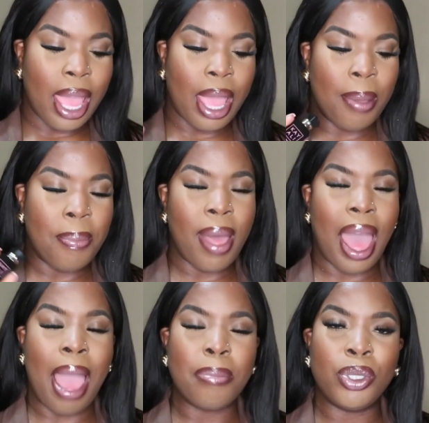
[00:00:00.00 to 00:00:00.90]

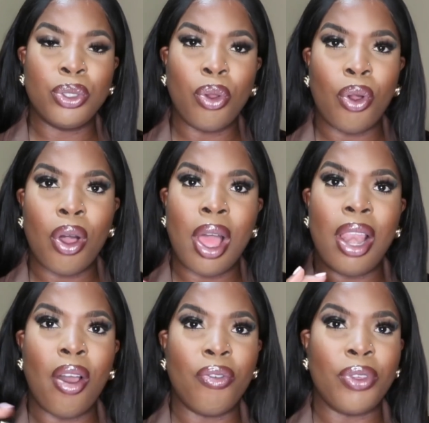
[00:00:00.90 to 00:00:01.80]
I'm sure
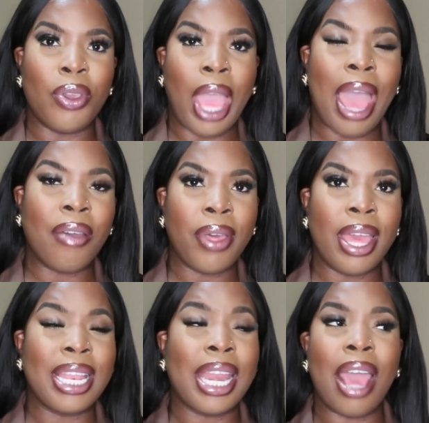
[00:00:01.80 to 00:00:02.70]
a lot of you have
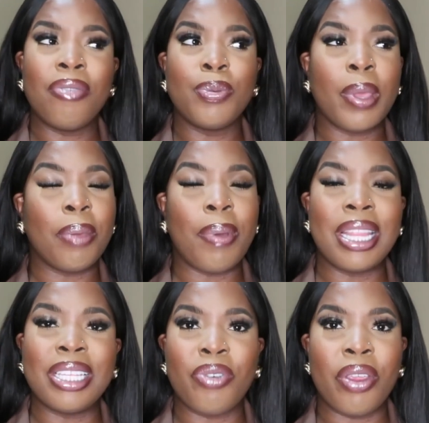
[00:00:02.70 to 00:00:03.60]
heard, and I've spoke
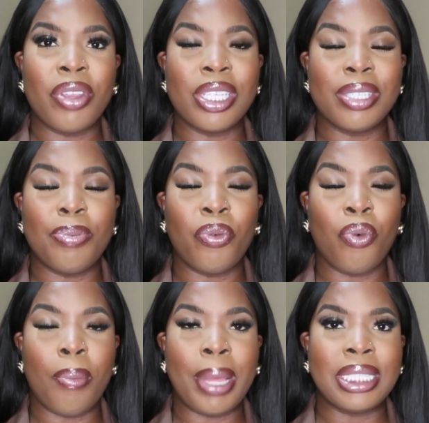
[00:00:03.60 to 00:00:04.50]
about this fragrance
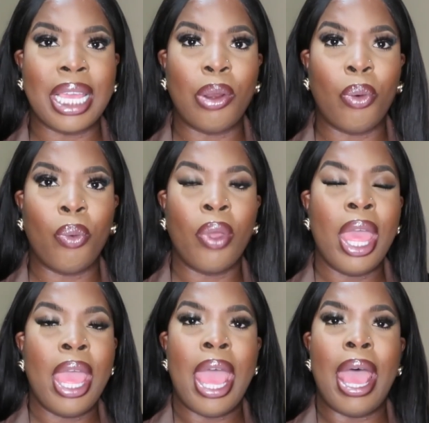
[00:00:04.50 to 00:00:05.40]
before on my channel.
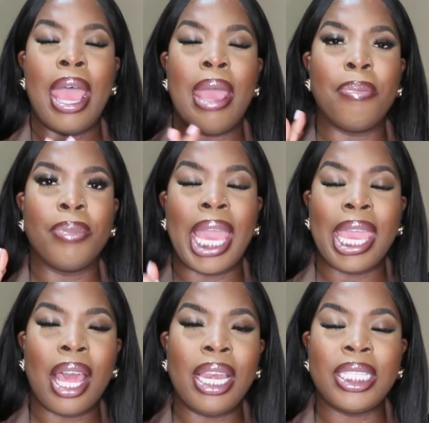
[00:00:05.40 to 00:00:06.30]

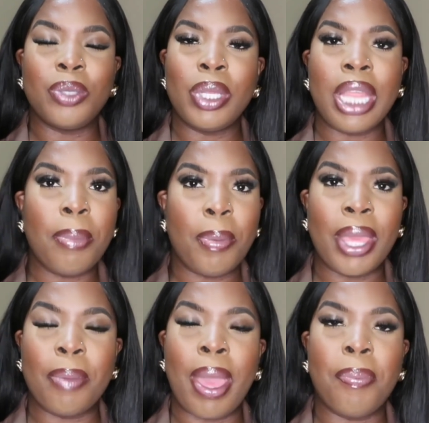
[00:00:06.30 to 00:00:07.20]
Kayali Sweet Diamond
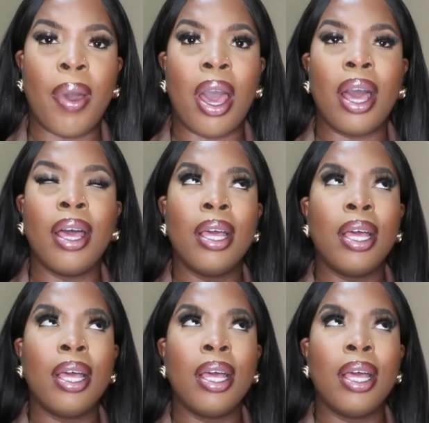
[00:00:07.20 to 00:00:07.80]
Pink Pepper,